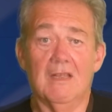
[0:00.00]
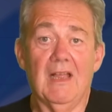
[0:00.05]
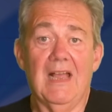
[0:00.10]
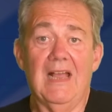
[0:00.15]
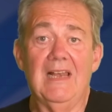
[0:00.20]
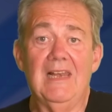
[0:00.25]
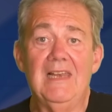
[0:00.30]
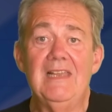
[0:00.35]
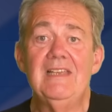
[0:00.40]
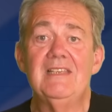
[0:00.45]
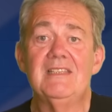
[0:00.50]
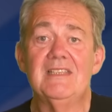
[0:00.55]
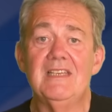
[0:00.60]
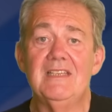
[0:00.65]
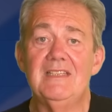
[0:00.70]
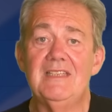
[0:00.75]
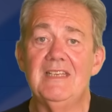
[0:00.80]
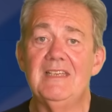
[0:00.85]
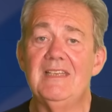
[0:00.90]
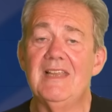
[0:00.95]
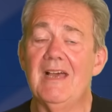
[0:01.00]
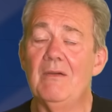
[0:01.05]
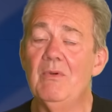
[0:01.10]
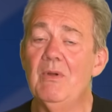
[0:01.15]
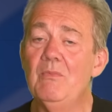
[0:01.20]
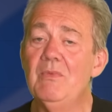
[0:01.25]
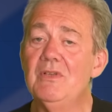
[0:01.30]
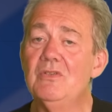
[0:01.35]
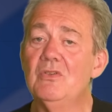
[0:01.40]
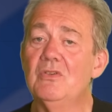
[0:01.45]
At least it did that
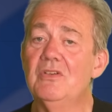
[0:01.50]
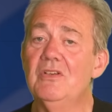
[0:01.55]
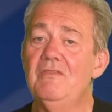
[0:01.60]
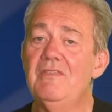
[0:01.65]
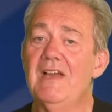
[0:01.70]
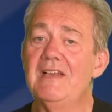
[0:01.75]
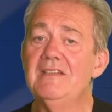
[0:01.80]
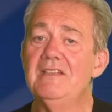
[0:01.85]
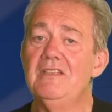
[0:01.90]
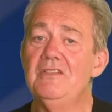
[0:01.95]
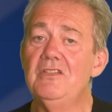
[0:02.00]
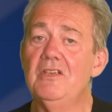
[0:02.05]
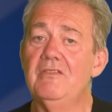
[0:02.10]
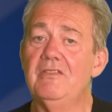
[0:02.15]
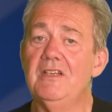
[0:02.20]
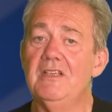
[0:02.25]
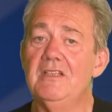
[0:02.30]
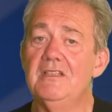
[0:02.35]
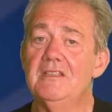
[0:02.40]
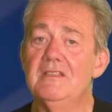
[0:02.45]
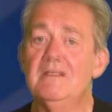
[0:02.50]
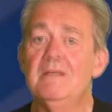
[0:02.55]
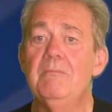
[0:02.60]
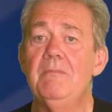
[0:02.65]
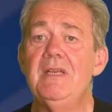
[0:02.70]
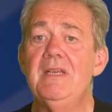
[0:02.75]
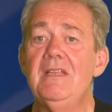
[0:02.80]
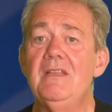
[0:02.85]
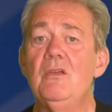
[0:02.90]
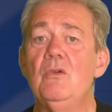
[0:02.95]
when we took advantage of it,
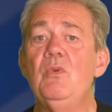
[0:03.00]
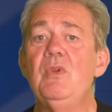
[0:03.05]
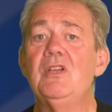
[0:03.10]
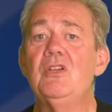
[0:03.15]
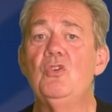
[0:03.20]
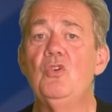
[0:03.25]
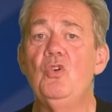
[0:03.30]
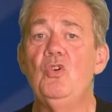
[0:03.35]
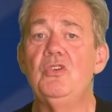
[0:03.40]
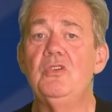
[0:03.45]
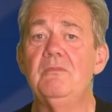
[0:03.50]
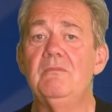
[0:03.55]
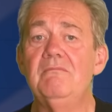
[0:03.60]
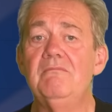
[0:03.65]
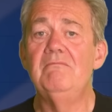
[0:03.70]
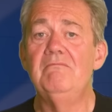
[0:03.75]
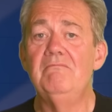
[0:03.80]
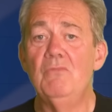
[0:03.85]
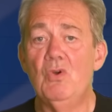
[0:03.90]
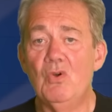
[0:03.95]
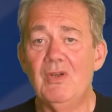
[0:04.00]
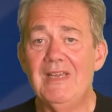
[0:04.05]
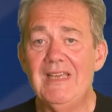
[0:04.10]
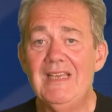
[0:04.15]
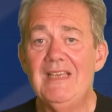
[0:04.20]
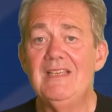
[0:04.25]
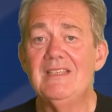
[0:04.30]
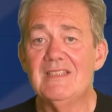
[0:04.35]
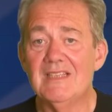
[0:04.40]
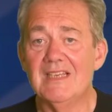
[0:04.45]
meaning that we could more
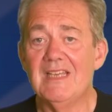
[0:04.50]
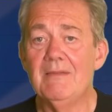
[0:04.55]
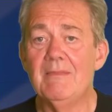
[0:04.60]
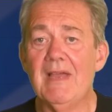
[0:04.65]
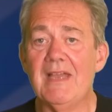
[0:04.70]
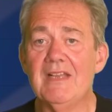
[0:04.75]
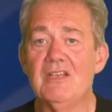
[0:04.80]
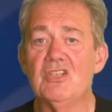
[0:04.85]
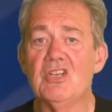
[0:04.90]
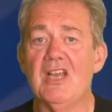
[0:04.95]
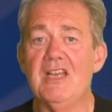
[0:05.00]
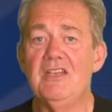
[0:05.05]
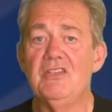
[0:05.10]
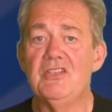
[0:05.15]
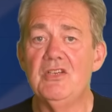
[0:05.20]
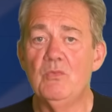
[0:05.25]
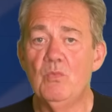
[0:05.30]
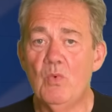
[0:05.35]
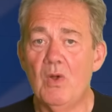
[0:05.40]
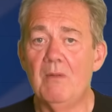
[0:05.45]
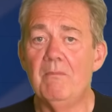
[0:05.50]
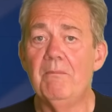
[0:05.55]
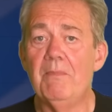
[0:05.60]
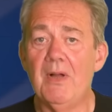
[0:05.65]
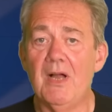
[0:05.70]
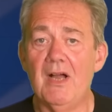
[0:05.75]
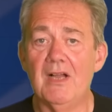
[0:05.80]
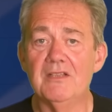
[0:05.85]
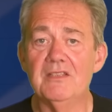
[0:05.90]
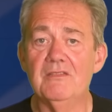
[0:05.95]
easily make change in one
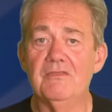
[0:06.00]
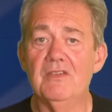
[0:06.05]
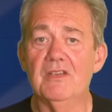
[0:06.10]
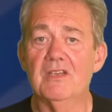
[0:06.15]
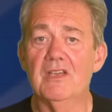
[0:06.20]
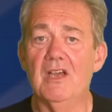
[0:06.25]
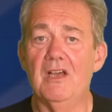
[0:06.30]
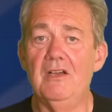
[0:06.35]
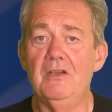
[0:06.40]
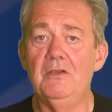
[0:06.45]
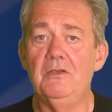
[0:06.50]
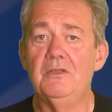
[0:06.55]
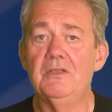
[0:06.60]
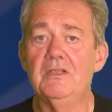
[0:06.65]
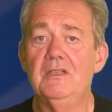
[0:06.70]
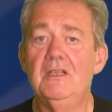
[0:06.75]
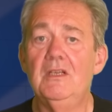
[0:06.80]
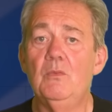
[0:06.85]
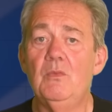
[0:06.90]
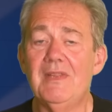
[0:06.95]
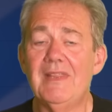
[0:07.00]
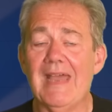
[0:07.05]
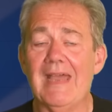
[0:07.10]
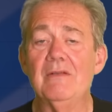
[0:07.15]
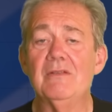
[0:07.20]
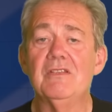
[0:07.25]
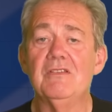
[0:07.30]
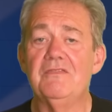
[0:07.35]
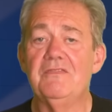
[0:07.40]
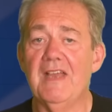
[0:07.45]
part of the code
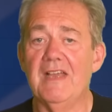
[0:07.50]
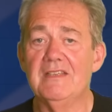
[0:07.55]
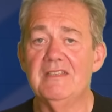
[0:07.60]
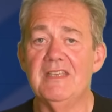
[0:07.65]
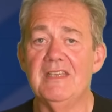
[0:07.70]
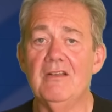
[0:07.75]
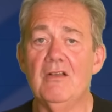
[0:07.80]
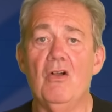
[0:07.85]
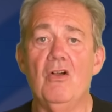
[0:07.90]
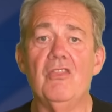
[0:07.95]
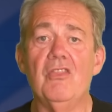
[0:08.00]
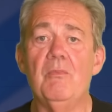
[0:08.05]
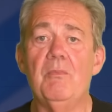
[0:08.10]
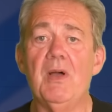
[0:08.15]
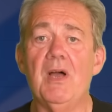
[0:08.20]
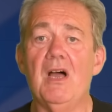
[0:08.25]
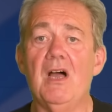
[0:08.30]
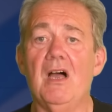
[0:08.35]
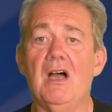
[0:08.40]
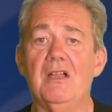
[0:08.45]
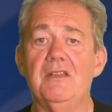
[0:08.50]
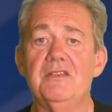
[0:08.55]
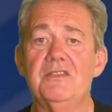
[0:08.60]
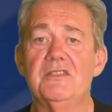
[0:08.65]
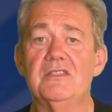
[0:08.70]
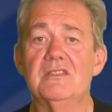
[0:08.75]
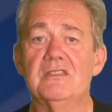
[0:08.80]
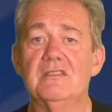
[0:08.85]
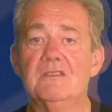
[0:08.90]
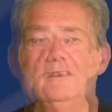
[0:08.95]
without affecting other
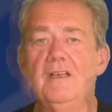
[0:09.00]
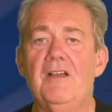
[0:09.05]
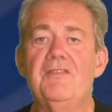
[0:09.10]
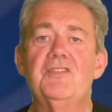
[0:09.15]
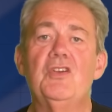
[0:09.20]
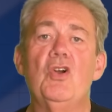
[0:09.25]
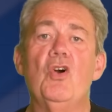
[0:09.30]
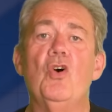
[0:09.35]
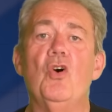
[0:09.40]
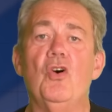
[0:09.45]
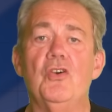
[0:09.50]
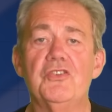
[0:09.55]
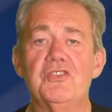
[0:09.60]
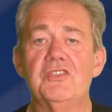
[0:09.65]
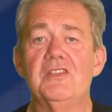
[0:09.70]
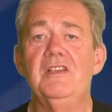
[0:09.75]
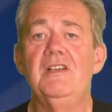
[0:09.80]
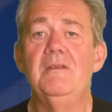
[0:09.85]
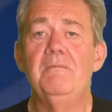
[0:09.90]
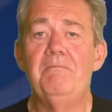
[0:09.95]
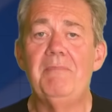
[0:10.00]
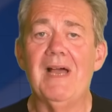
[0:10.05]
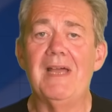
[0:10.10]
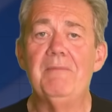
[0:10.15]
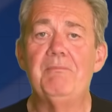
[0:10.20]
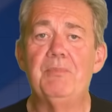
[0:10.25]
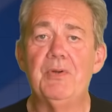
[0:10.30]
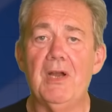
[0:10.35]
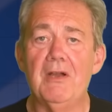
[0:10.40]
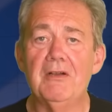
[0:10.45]
parts. Of course,
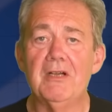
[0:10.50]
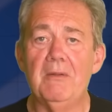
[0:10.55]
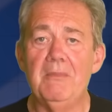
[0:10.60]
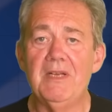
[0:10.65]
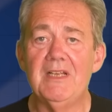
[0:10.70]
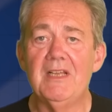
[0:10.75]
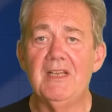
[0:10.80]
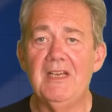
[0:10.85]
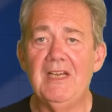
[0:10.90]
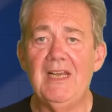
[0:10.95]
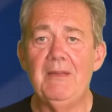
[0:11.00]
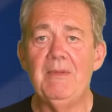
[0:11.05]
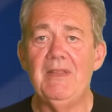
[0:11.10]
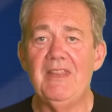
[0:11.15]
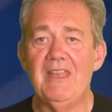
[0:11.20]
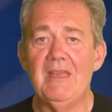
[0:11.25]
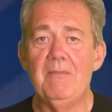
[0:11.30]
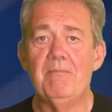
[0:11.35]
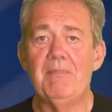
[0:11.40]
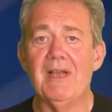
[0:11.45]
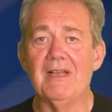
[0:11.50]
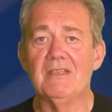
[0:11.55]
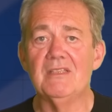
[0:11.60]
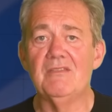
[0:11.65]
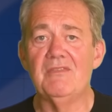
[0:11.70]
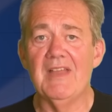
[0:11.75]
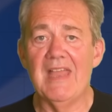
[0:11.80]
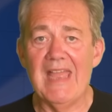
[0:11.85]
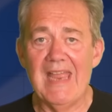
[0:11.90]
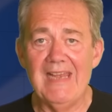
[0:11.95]
bad programming can limit the impact
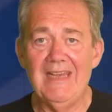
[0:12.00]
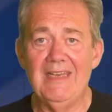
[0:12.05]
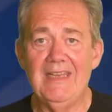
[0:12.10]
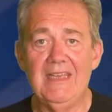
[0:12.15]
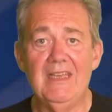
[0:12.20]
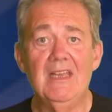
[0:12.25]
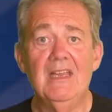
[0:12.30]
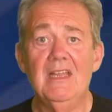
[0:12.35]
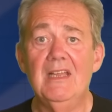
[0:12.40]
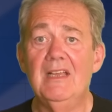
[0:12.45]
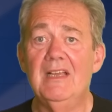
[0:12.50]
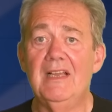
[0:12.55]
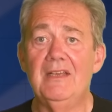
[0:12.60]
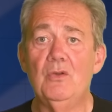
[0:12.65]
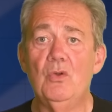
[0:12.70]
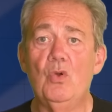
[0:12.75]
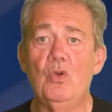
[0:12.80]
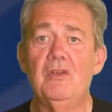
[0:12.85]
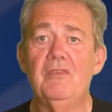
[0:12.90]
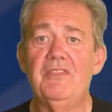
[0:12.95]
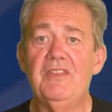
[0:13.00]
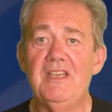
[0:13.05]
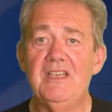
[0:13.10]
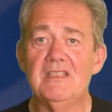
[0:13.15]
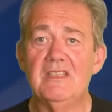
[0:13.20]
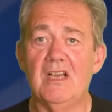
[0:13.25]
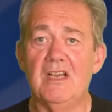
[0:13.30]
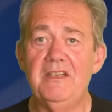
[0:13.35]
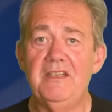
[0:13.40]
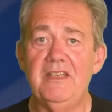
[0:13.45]
of any and all of
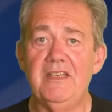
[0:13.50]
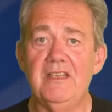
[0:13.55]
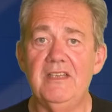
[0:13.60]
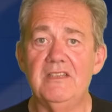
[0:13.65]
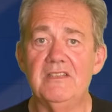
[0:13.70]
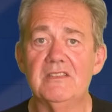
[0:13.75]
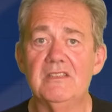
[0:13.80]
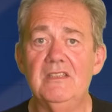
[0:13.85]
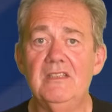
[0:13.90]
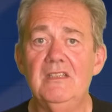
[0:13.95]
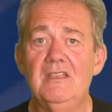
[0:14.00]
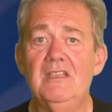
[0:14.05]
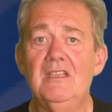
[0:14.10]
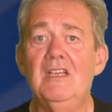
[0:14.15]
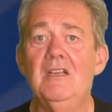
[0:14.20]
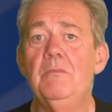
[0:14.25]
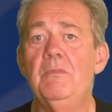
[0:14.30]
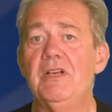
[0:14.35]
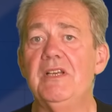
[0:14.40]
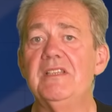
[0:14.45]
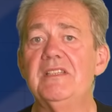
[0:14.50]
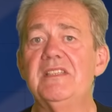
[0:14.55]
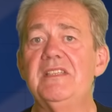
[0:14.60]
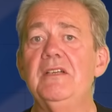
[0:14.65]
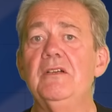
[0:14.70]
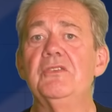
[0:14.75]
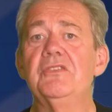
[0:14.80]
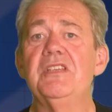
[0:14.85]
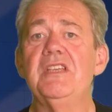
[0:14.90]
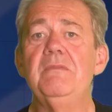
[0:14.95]
these ideas, but it
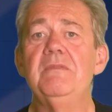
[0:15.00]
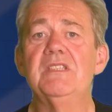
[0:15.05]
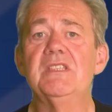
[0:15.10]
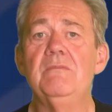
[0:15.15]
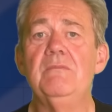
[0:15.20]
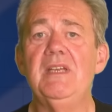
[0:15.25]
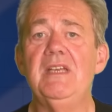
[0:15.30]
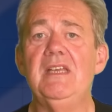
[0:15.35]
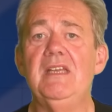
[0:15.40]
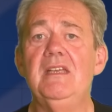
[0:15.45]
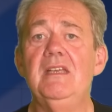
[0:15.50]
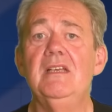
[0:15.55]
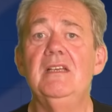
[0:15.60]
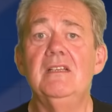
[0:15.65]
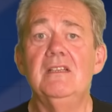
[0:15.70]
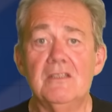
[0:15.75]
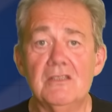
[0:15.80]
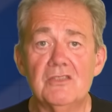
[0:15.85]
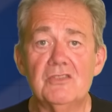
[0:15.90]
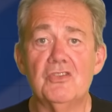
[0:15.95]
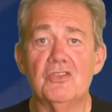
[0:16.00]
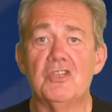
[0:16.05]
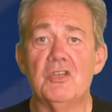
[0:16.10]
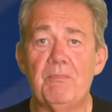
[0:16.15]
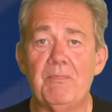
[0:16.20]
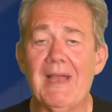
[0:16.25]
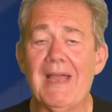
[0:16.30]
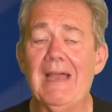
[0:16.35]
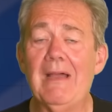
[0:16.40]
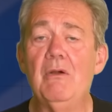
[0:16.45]
still seems to me such
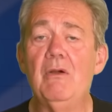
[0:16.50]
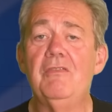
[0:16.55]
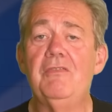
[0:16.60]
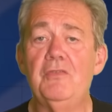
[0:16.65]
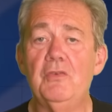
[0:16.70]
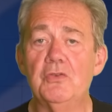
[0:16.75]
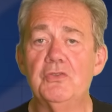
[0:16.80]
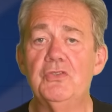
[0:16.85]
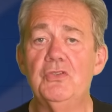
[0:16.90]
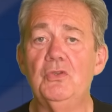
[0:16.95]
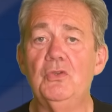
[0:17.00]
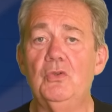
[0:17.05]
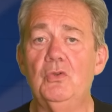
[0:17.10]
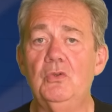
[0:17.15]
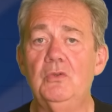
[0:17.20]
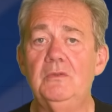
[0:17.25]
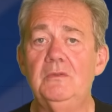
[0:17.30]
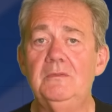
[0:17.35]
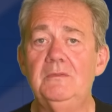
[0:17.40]
a powerful tool.